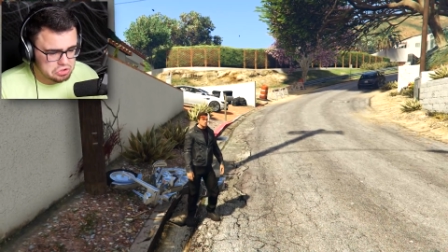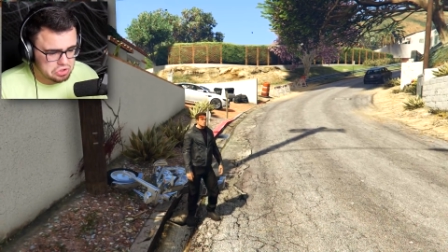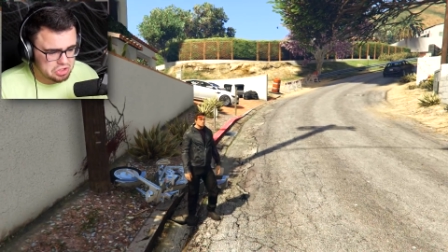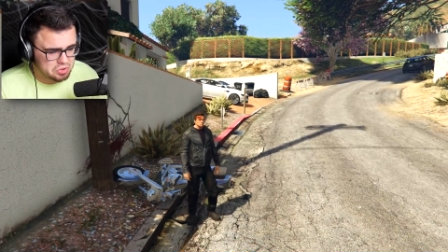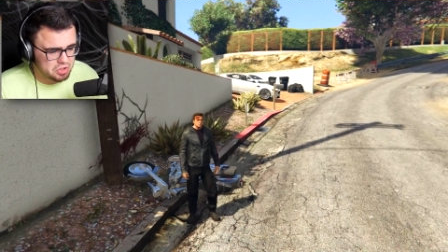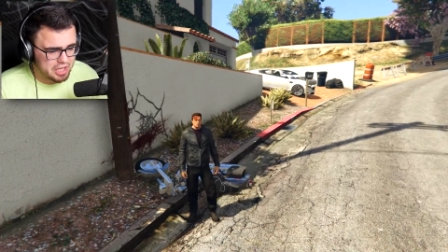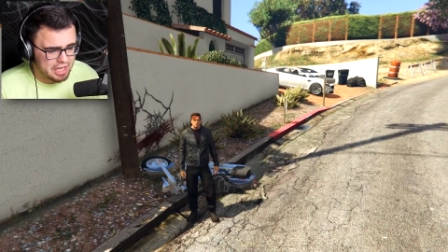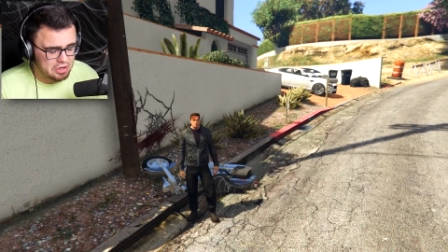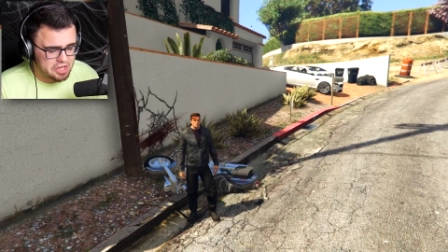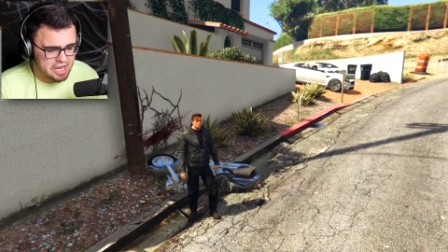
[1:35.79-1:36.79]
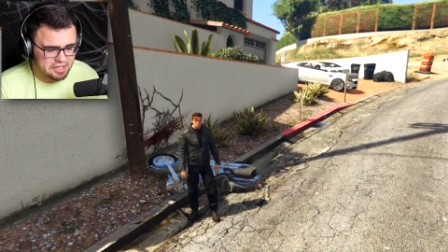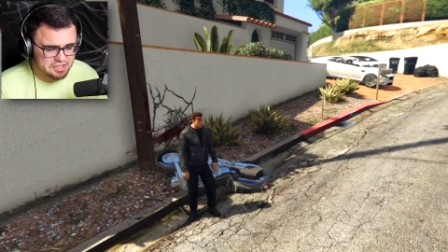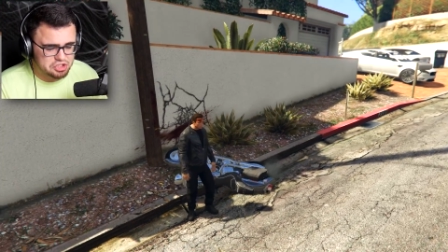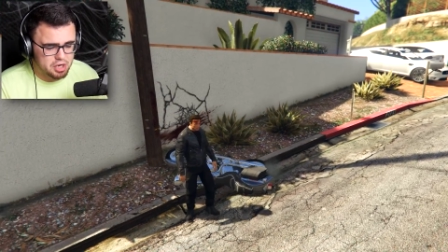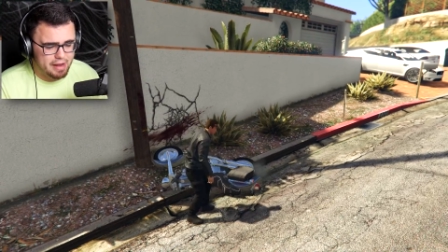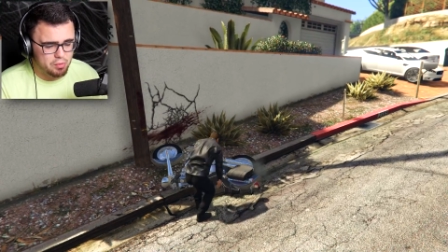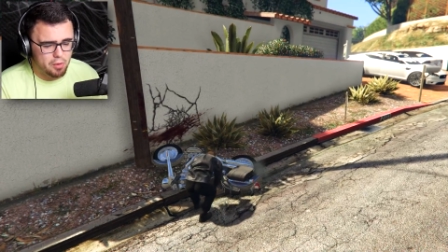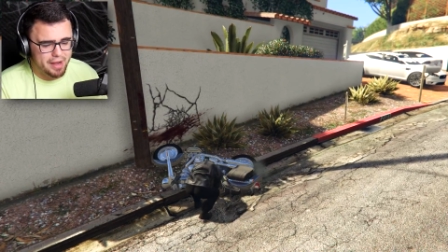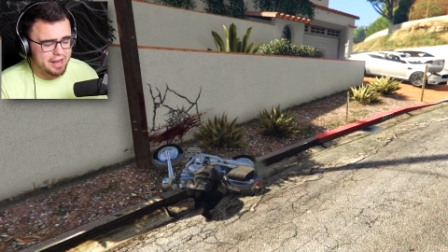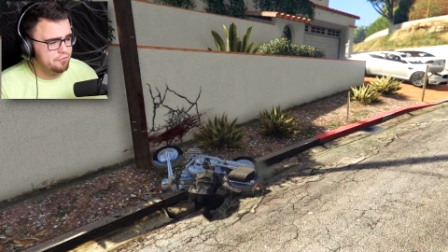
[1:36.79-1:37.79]
Oh, okay, okay. It did not show my
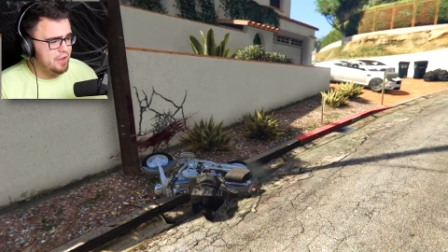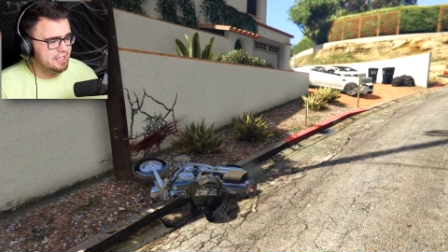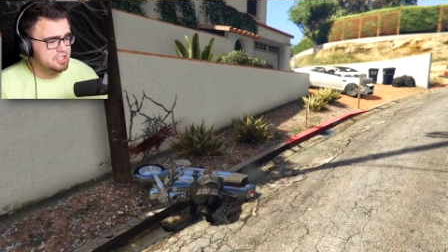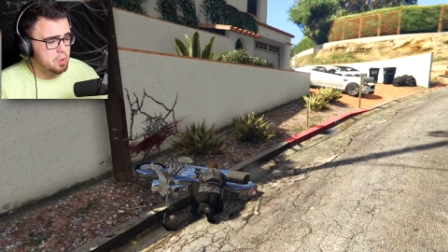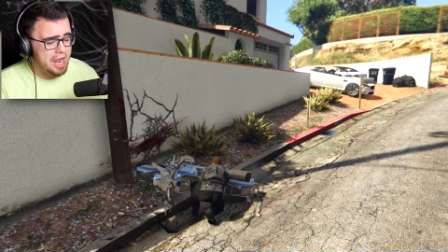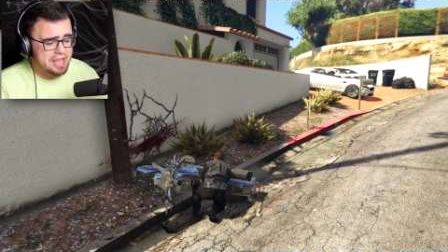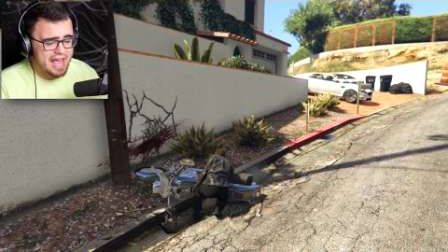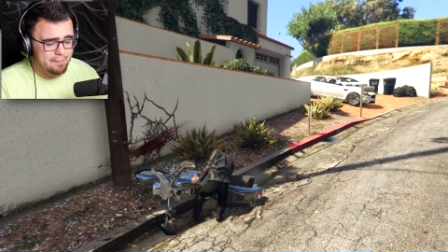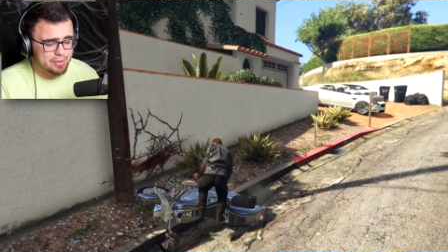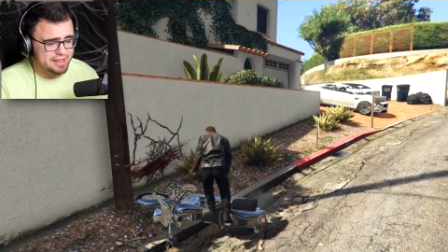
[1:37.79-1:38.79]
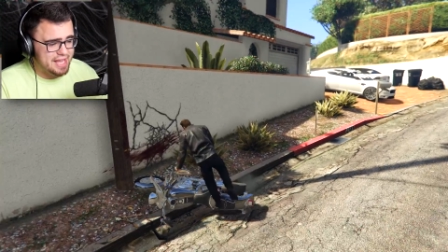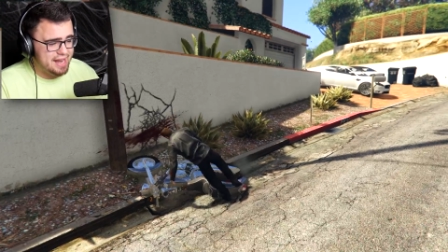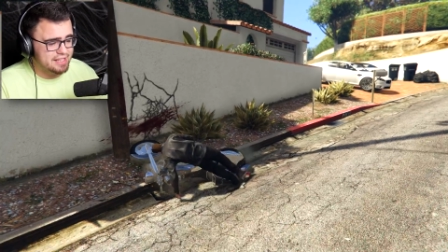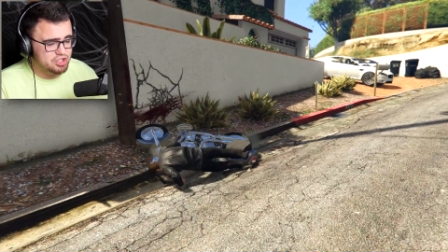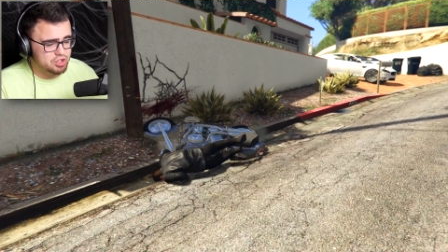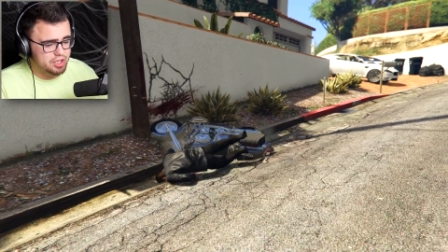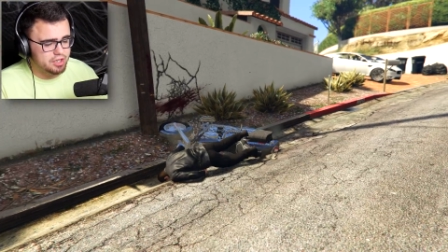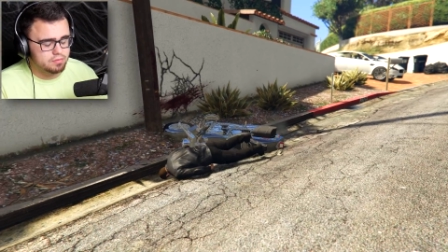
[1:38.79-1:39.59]
robotic face quite yet, but that is good.